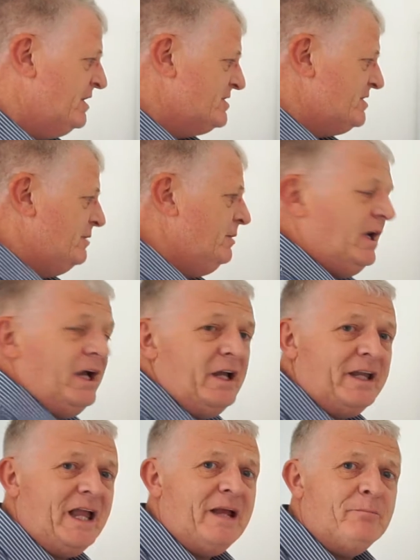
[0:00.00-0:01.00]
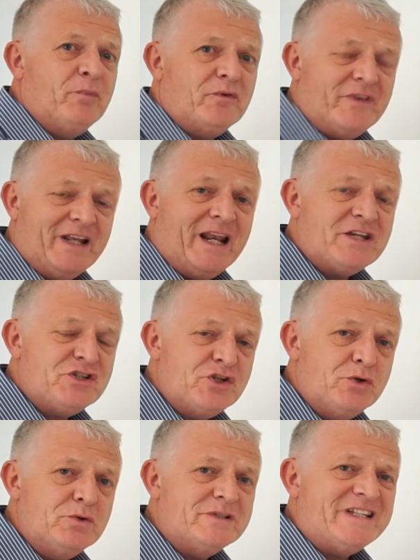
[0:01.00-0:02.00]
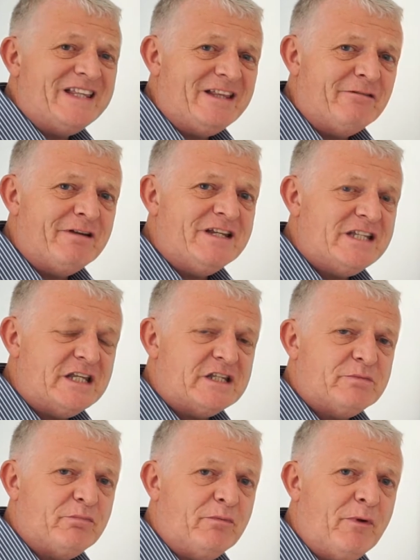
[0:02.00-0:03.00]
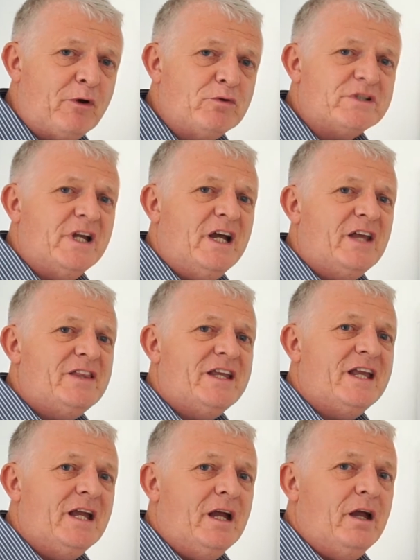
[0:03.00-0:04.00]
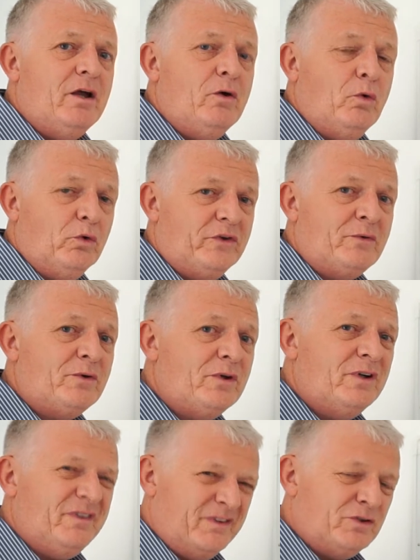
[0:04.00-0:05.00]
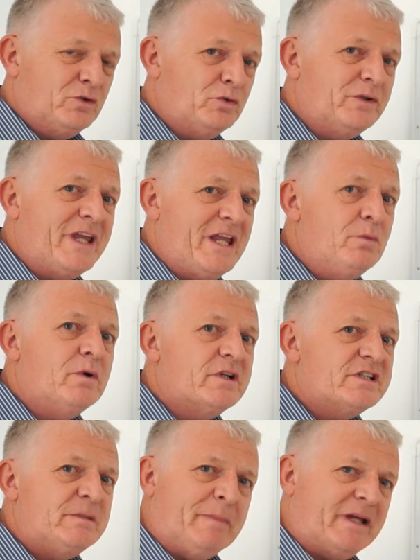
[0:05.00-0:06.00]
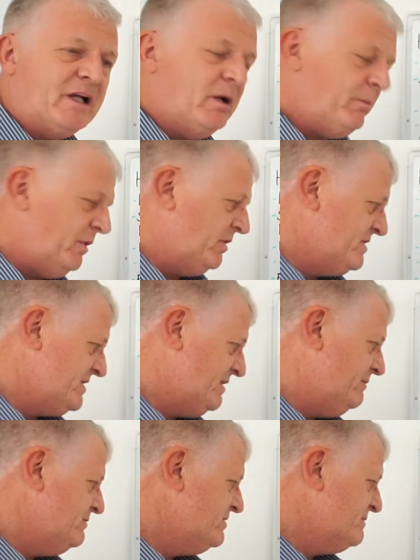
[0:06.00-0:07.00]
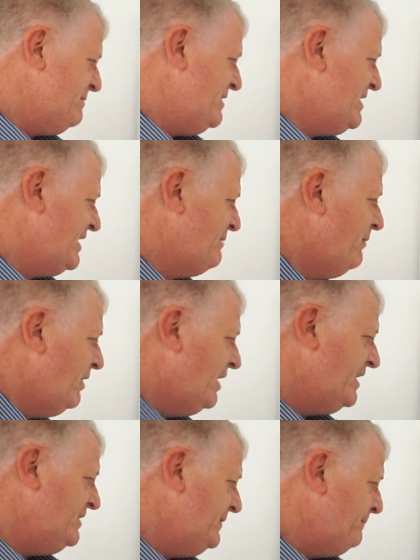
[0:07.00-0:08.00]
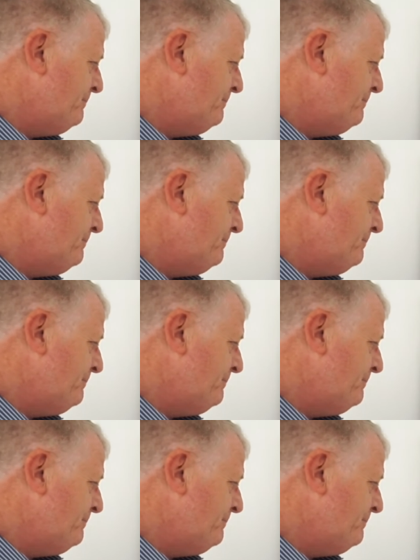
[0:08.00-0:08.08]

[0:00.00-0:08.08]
So again, but they're less used, they're easy to promote, and they are also good keywords to pick up on. So just bear that in mind.